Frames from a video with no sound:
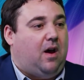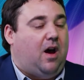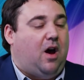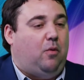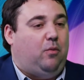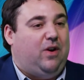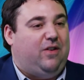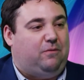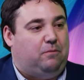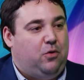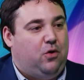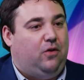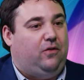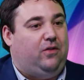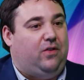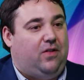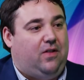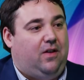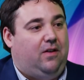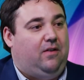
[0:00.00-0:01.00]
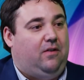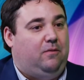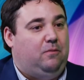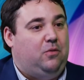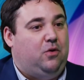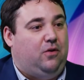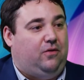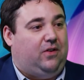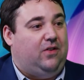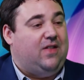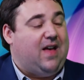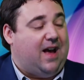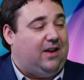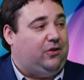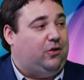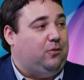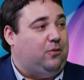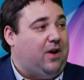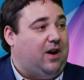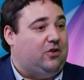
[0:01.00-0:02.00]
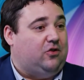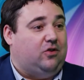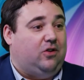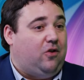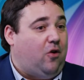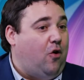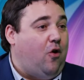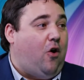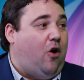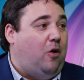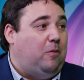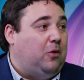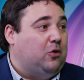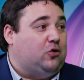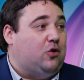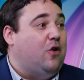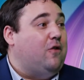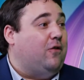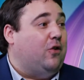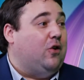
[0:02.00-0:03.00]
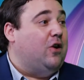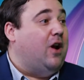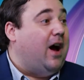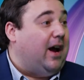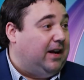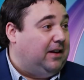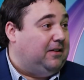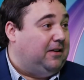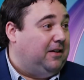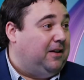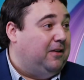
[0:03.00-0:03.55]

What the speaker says: We've moved in that direction almost overnight,